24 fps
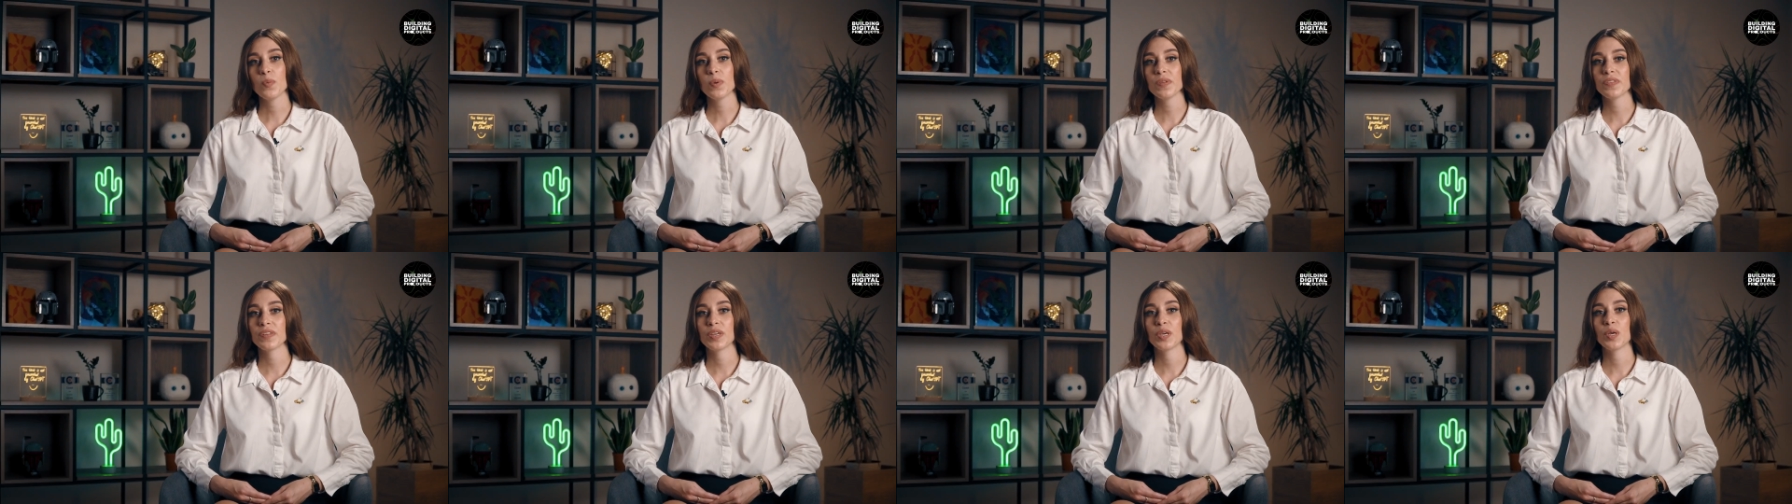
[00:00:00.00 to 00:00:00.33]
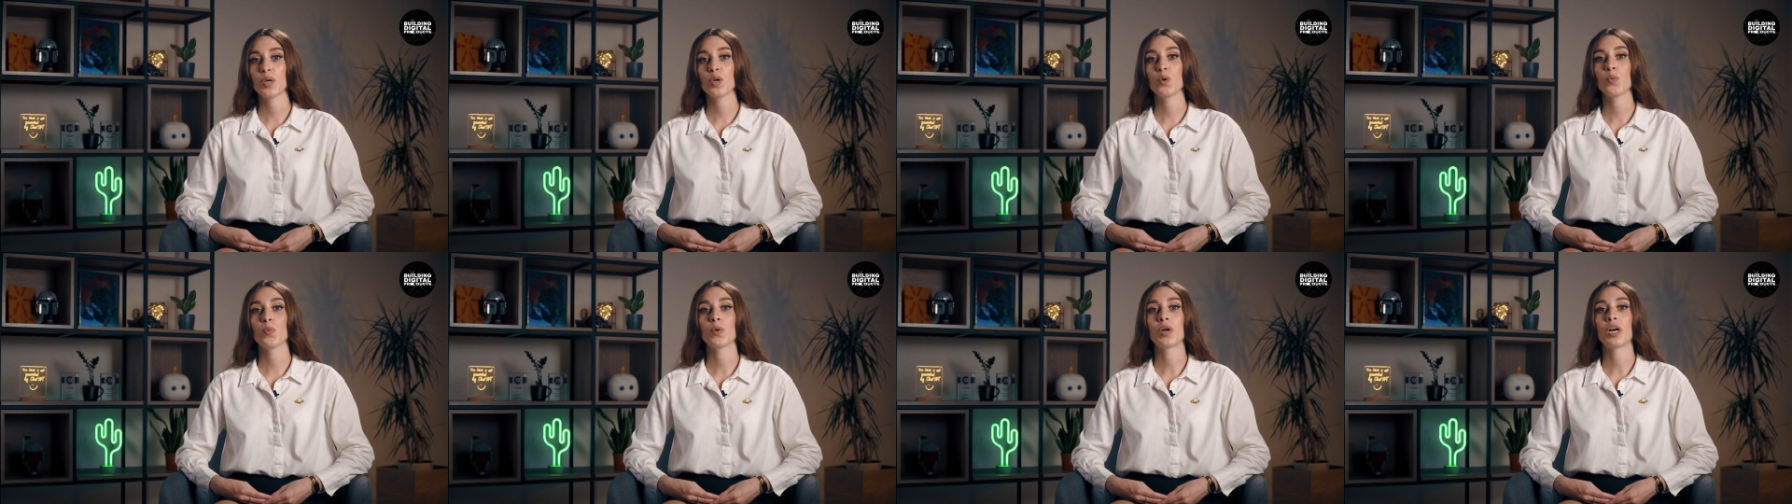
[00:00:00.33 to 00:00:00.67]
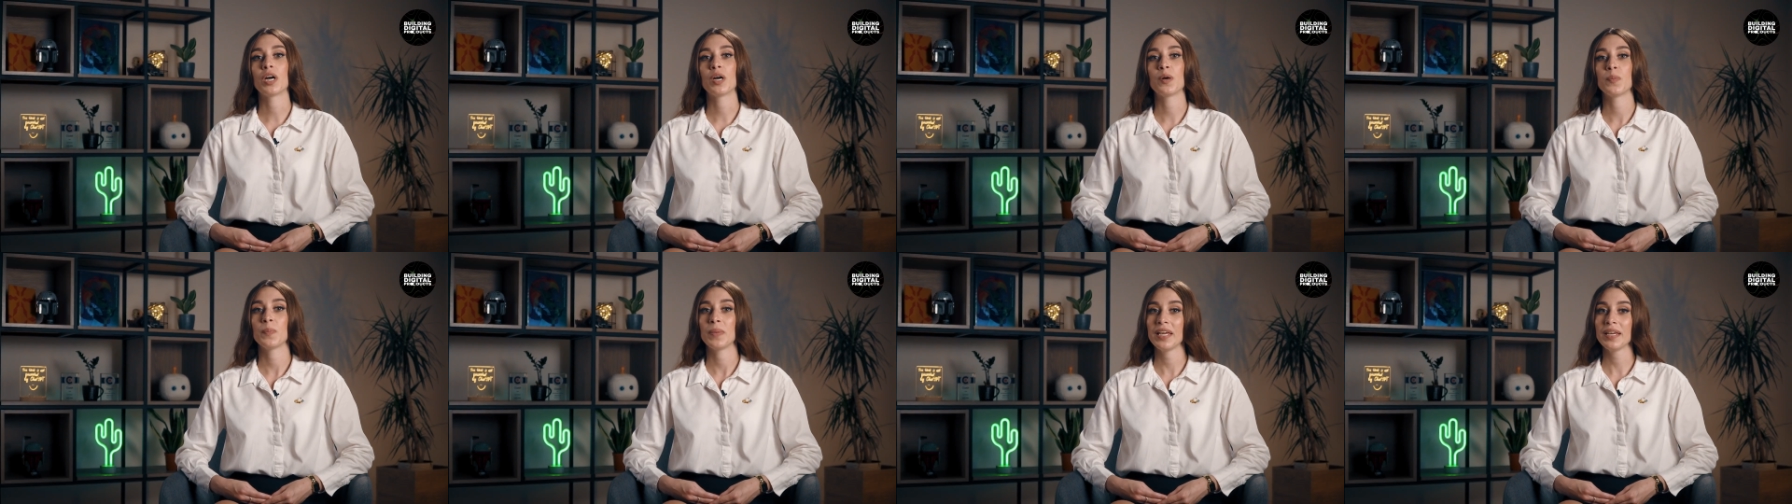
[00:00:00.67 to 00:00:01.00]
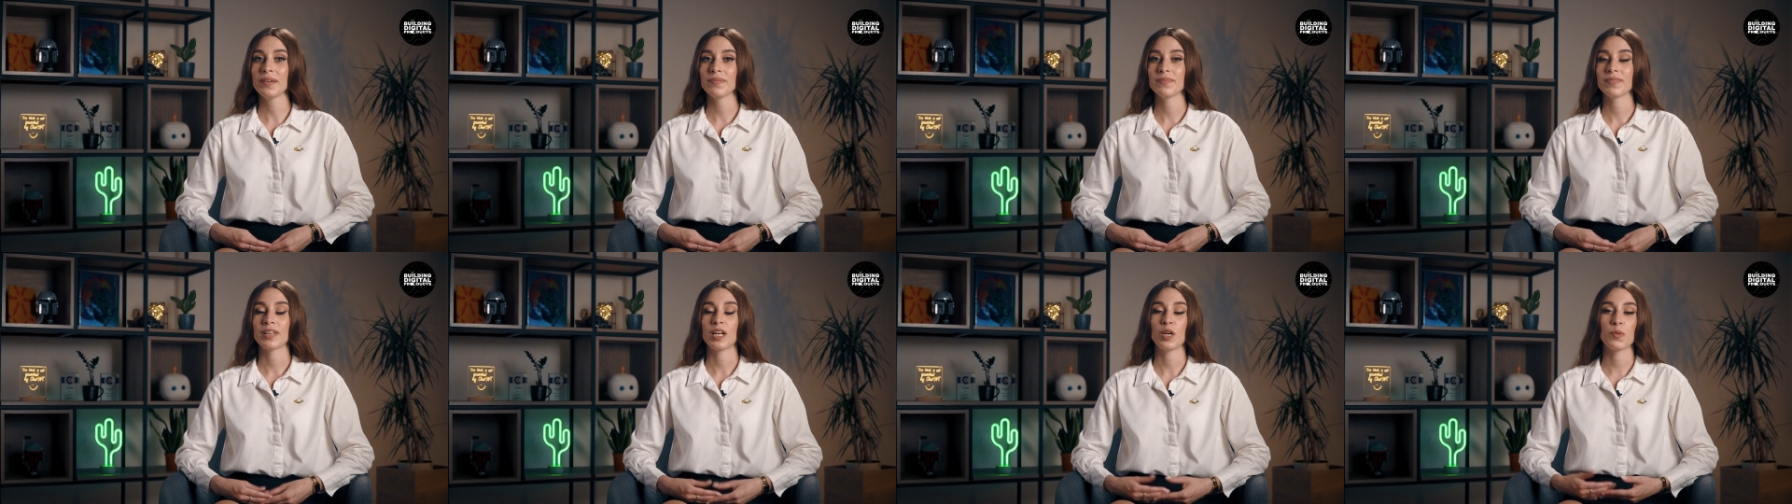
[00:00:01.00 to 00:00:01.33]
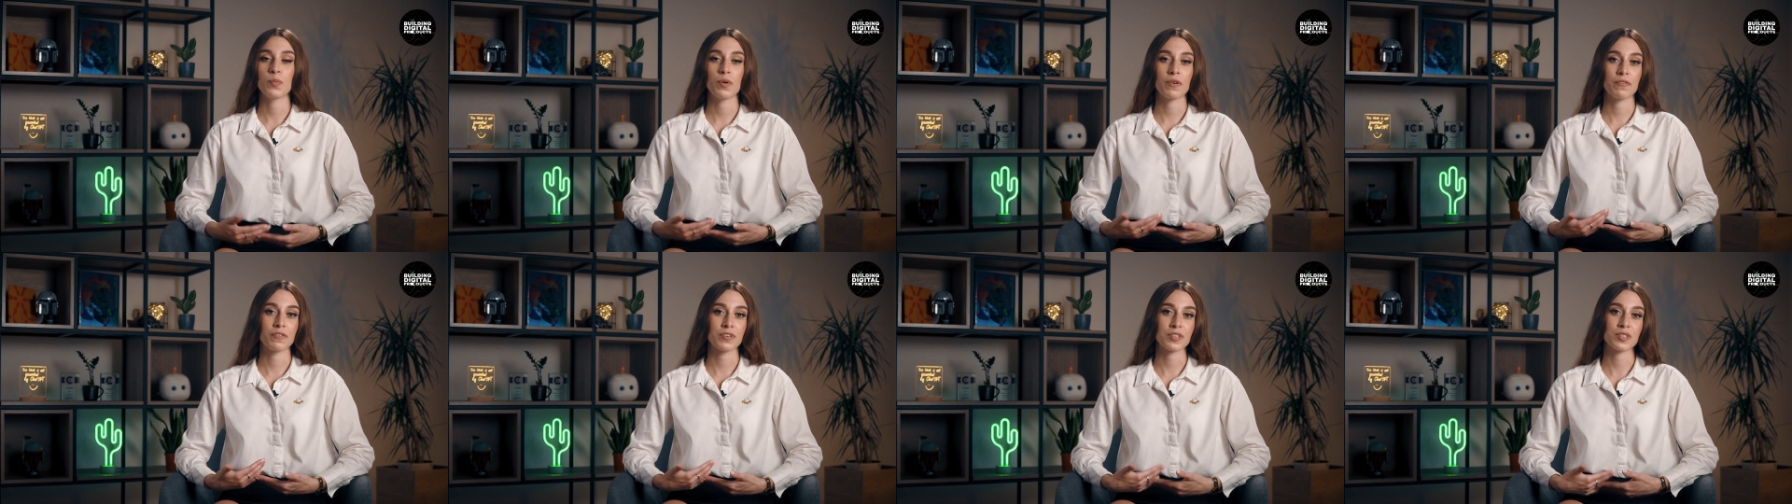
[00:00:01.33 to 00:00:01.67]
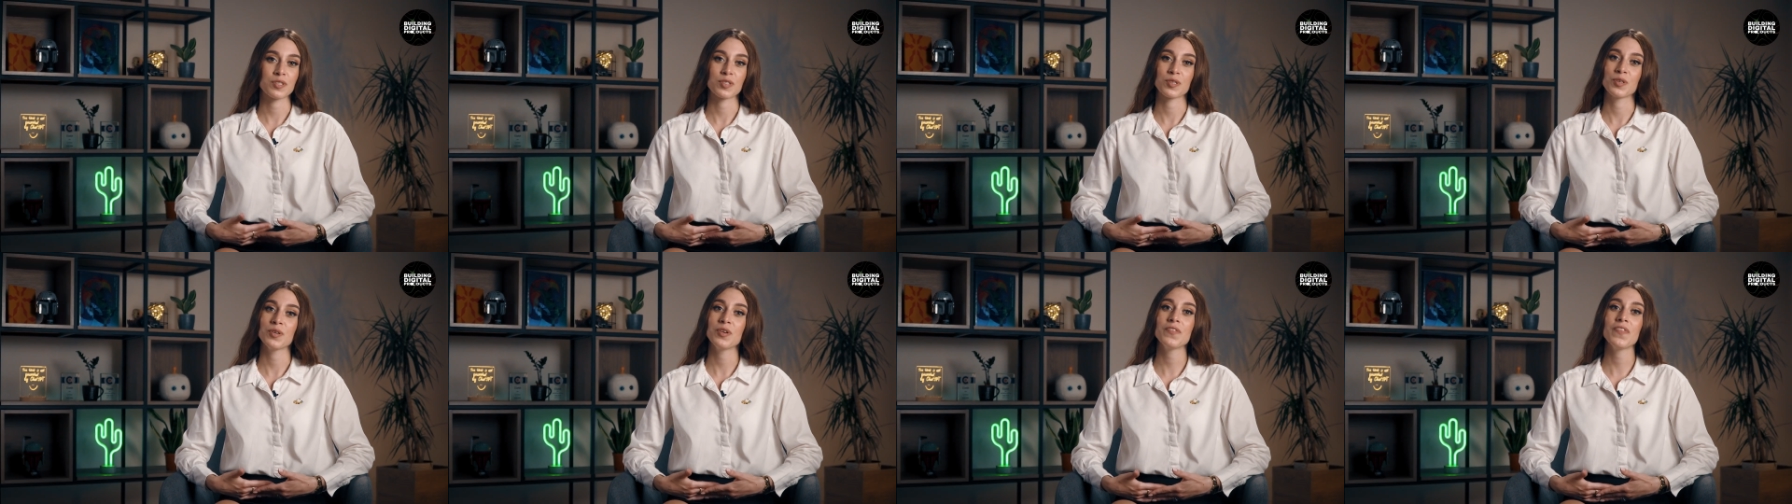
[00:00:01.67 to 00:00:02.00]
with you were me, Liubov
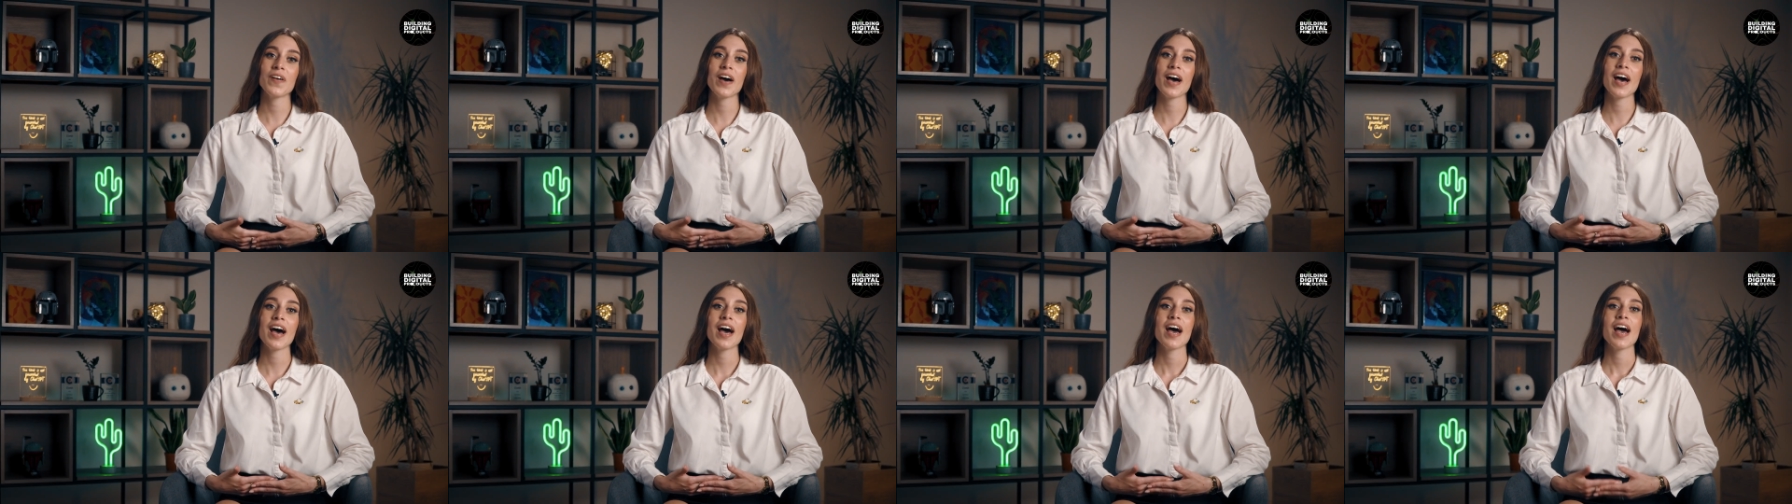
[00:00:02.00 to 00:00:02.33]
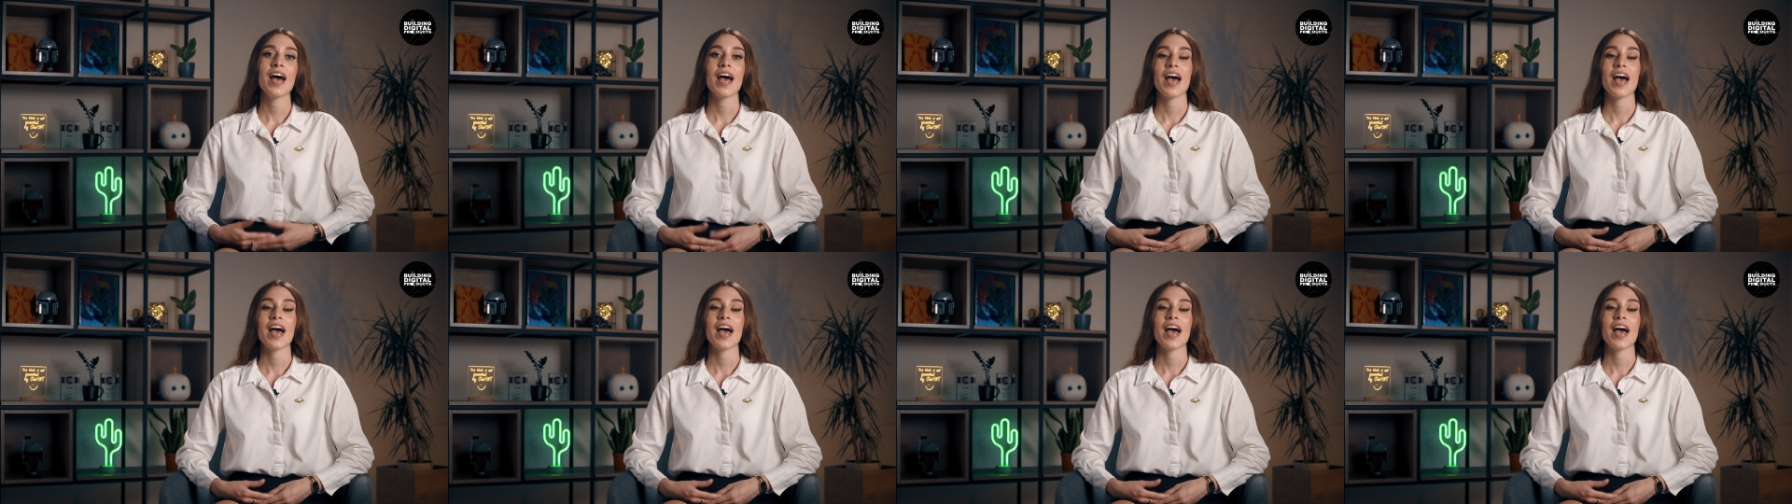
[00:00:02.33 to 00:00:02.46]
Roztorgueva,